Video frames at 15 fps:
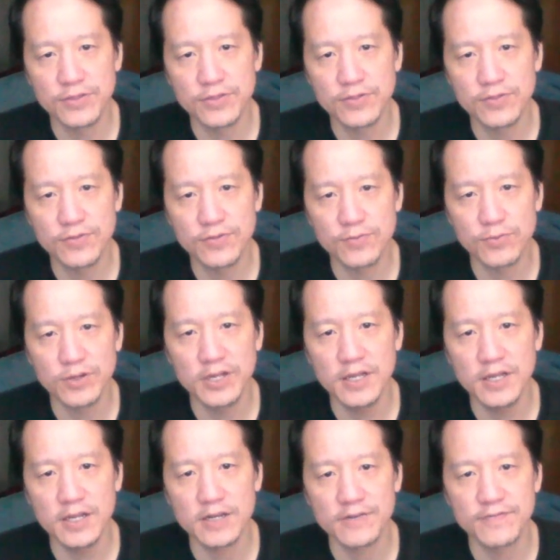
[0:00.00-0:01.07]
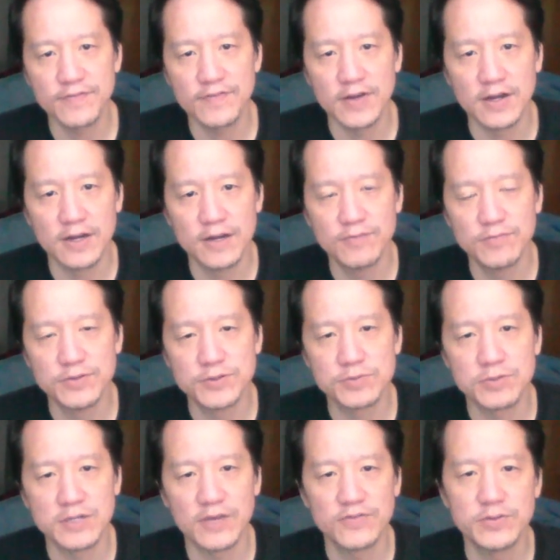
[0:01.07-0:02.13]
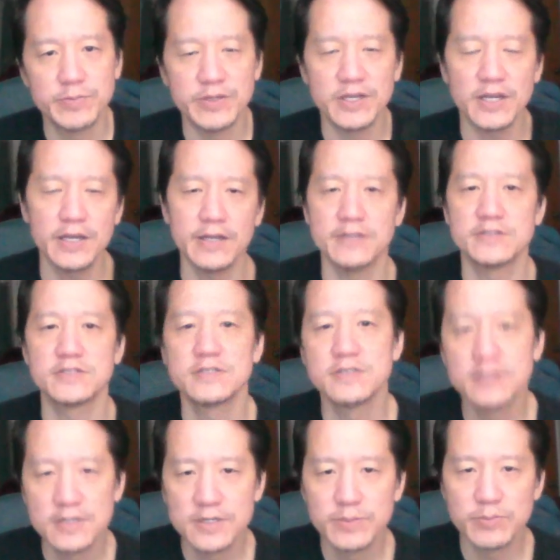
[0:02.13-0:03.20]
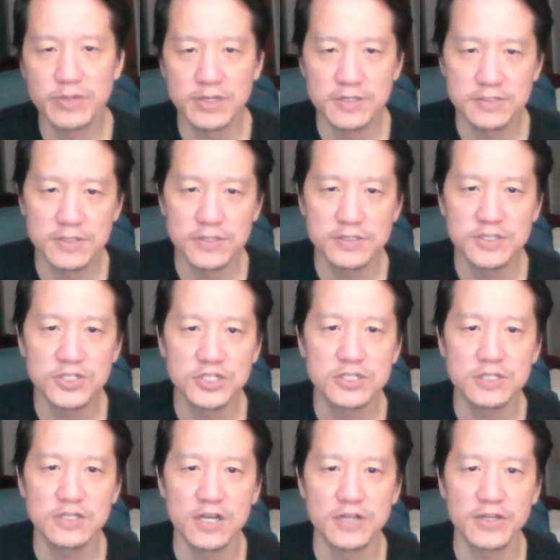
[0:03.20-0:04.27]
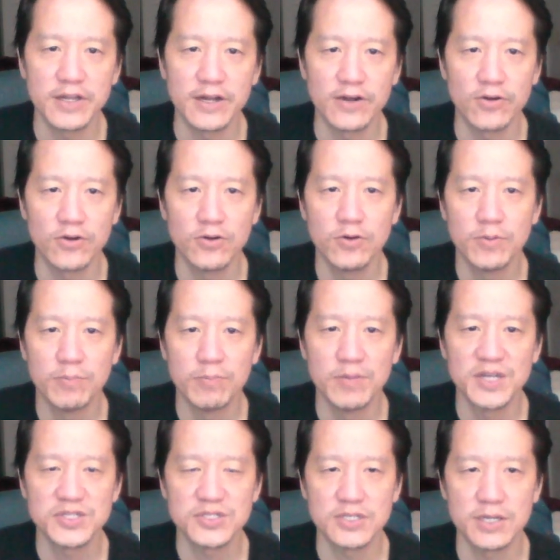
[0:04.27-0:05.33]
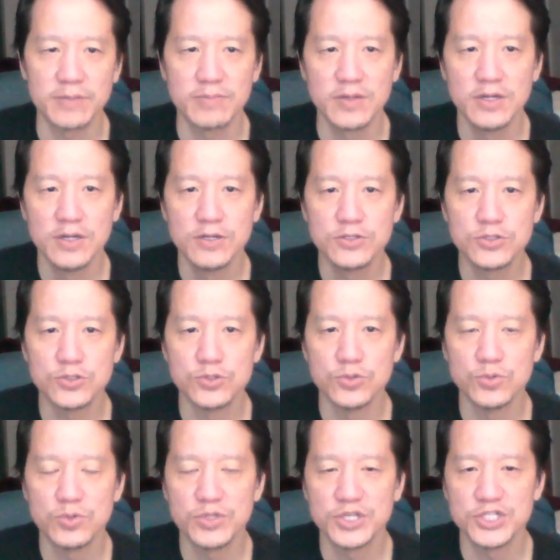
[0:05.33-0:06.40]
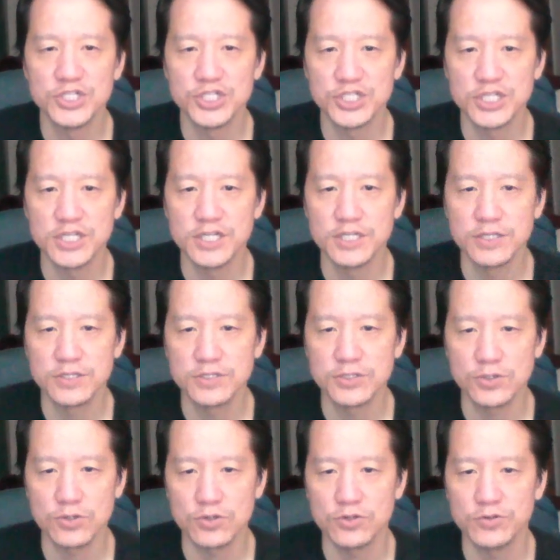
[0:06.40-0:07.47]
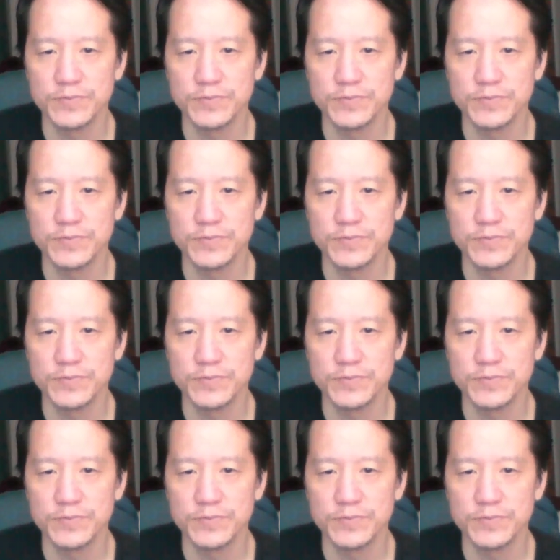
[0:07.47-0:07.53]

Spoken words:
3 and a 5, this would have to be 8, because the digits along the arrow must sum to the digit in the circle.